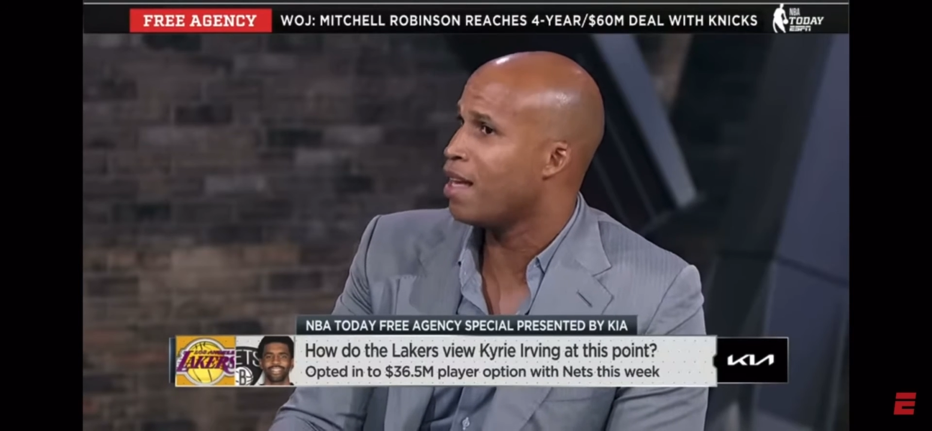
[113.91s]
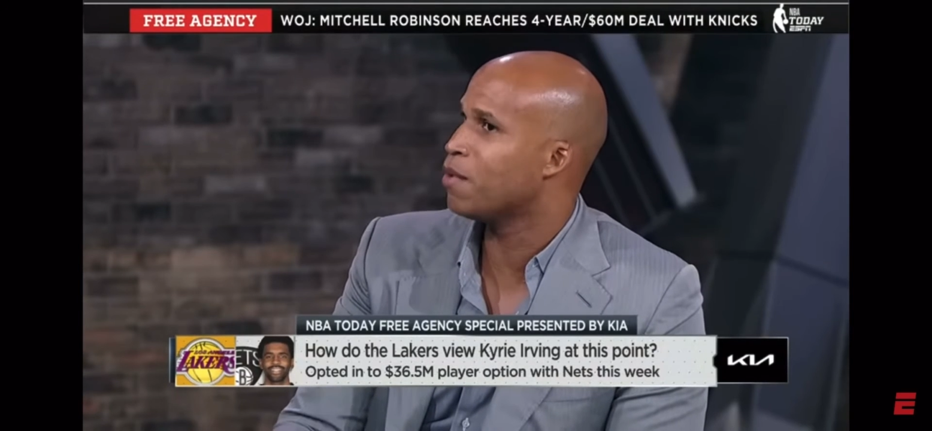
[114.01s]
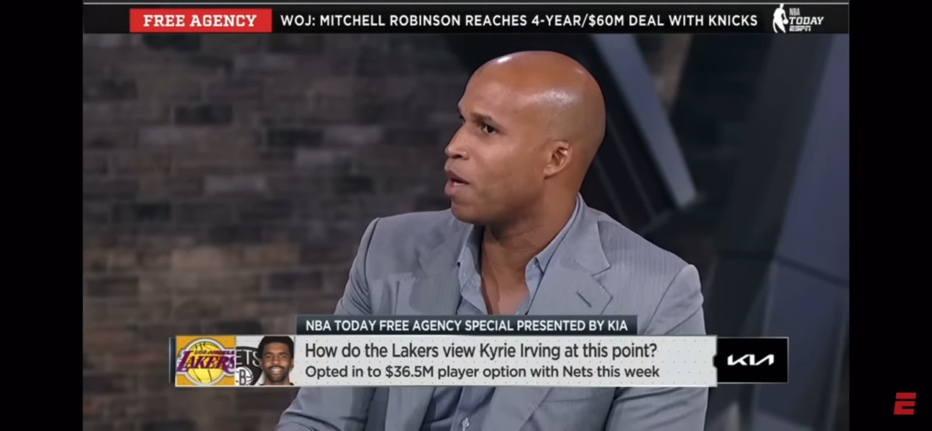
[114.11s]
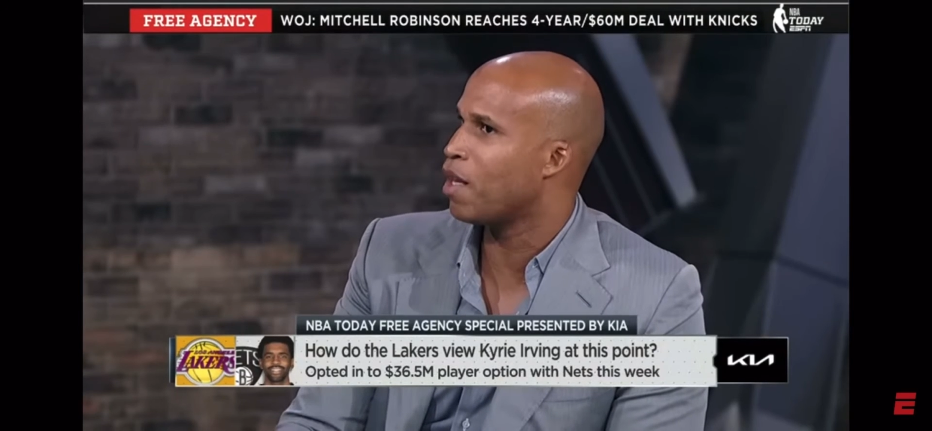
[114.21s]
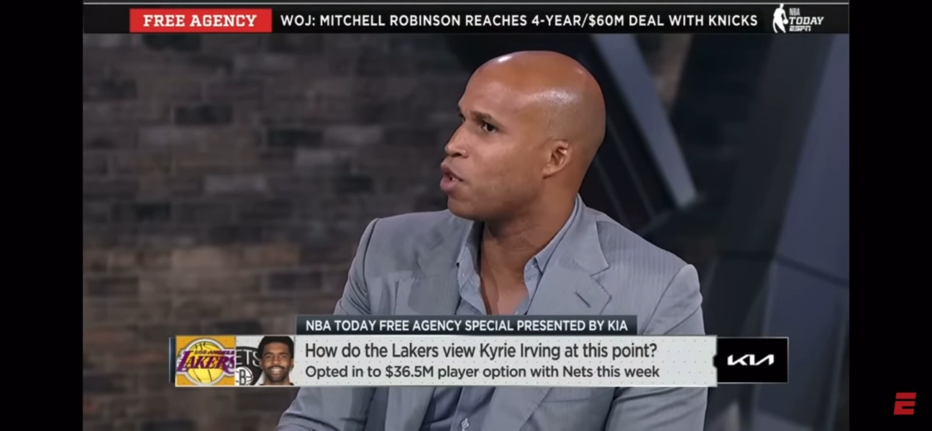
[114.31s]

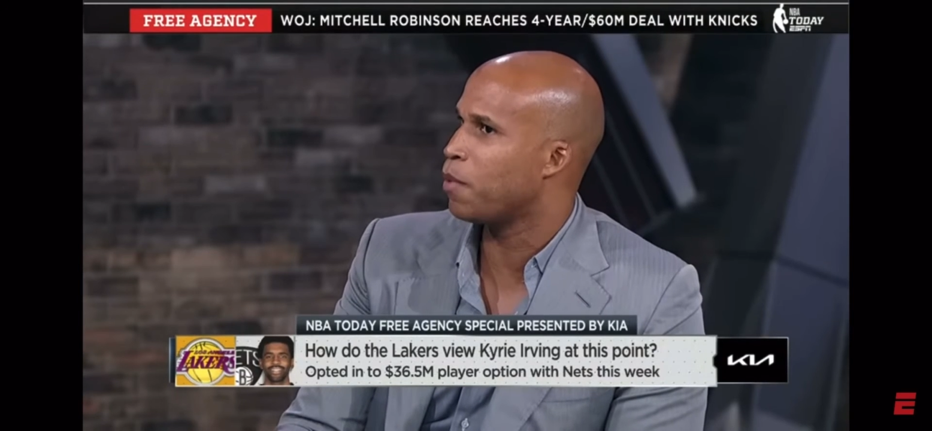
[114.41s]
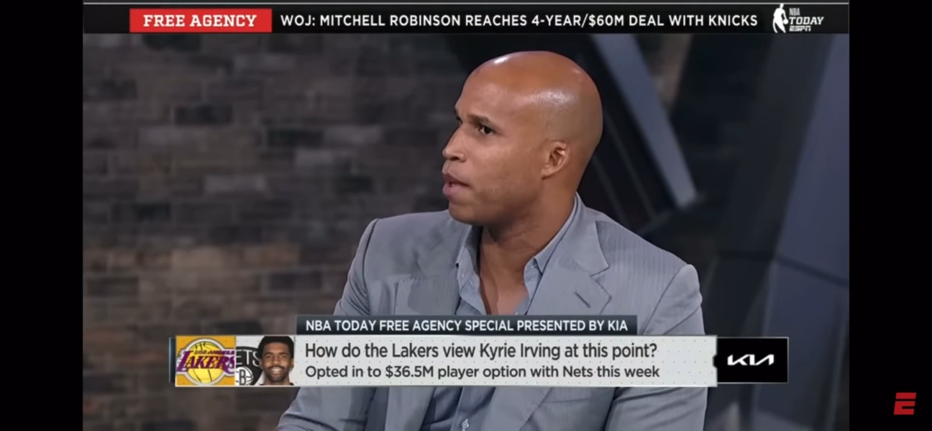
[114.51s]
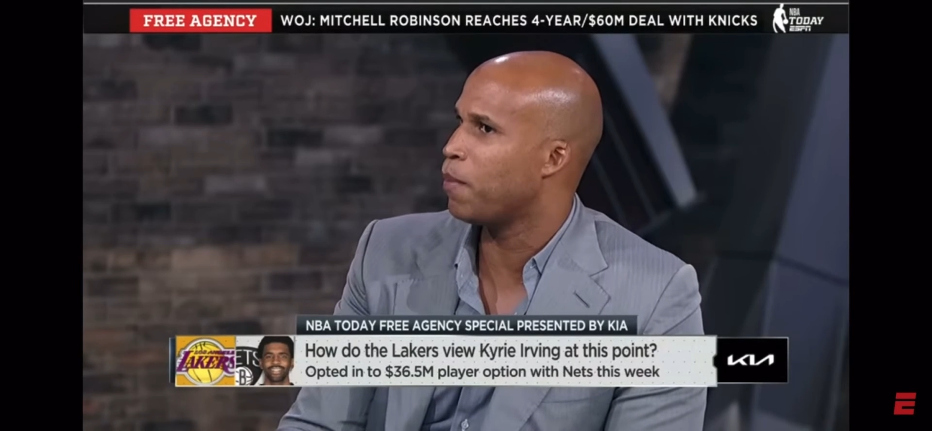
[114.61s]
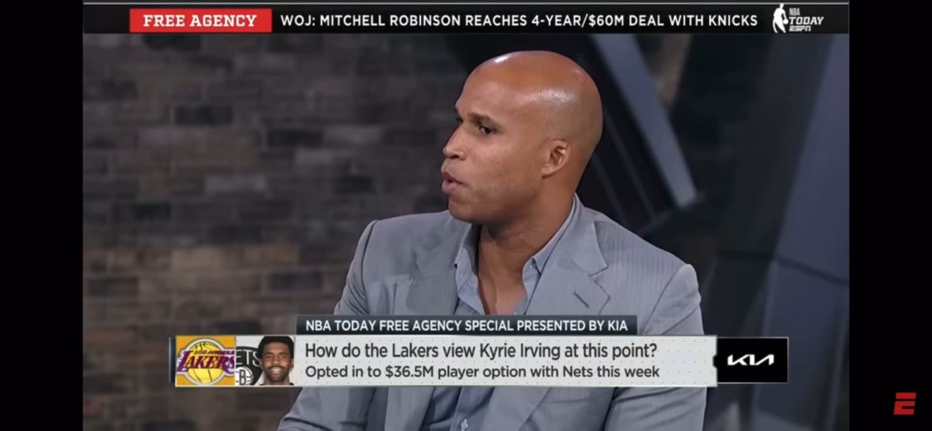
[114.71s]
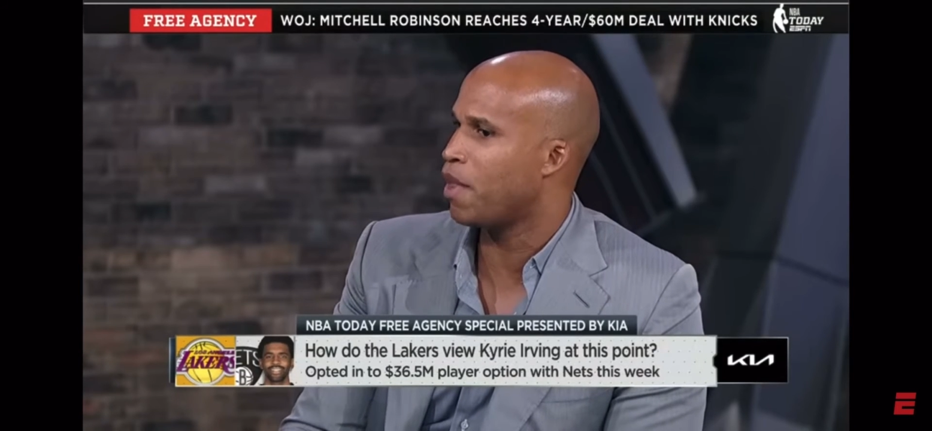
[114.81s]
He's one of those
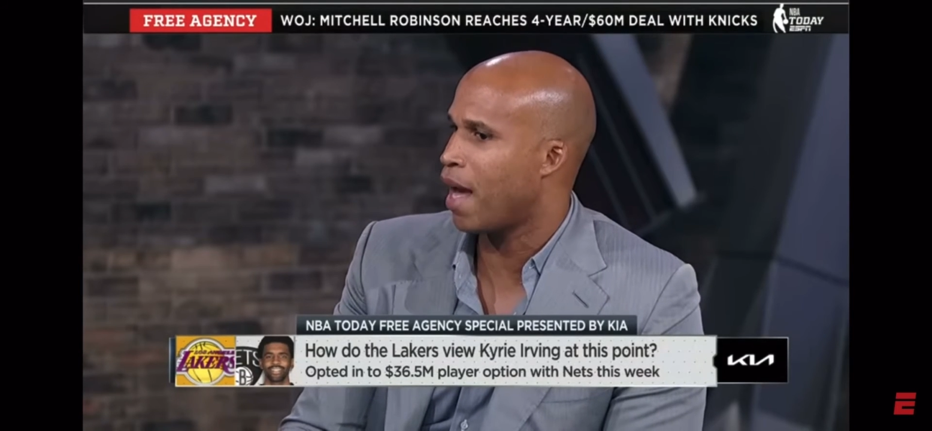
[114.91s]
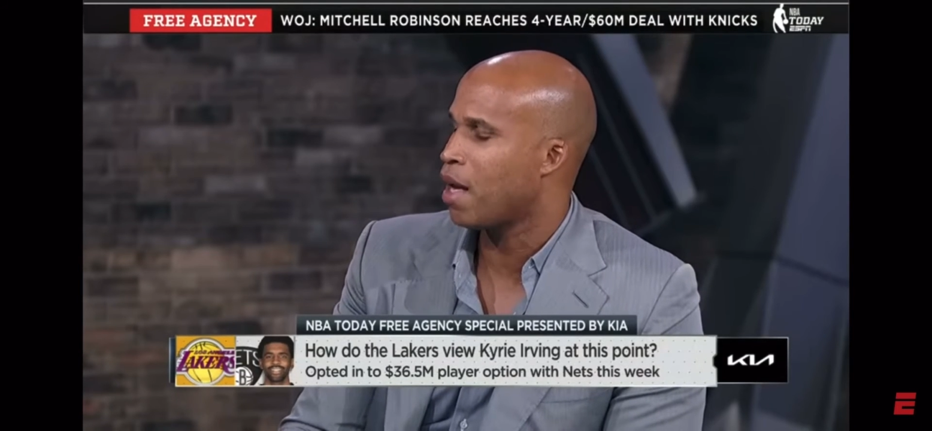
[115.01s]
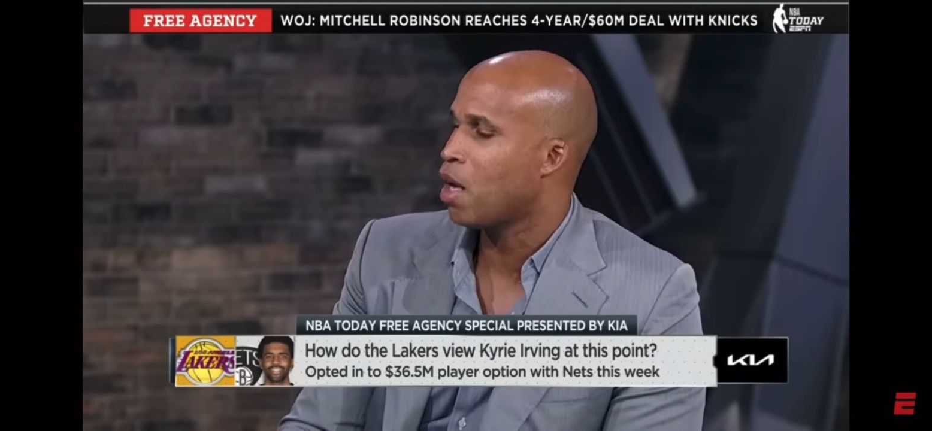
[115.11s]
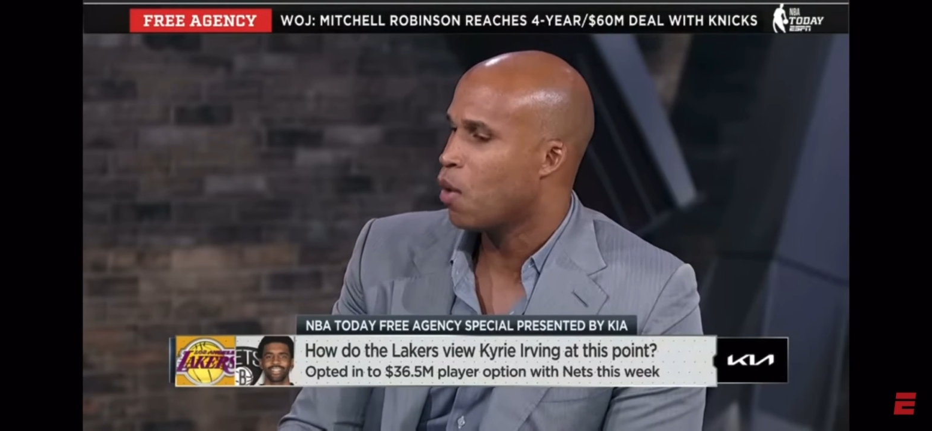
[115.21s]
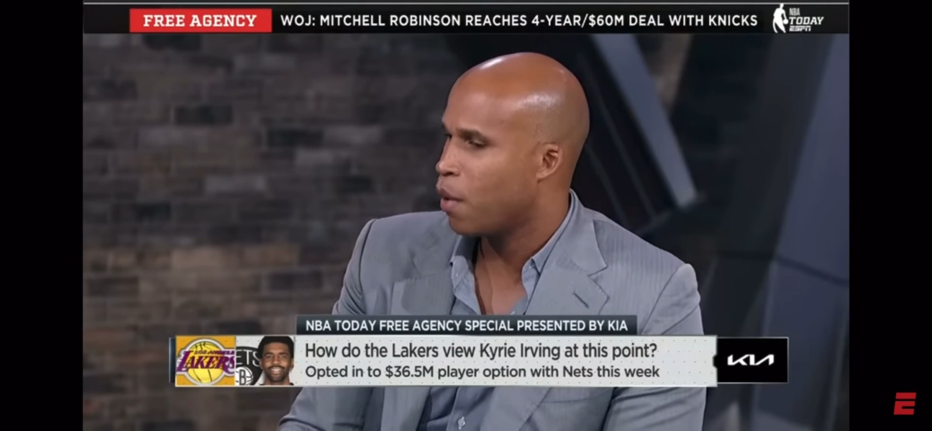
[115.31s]
people that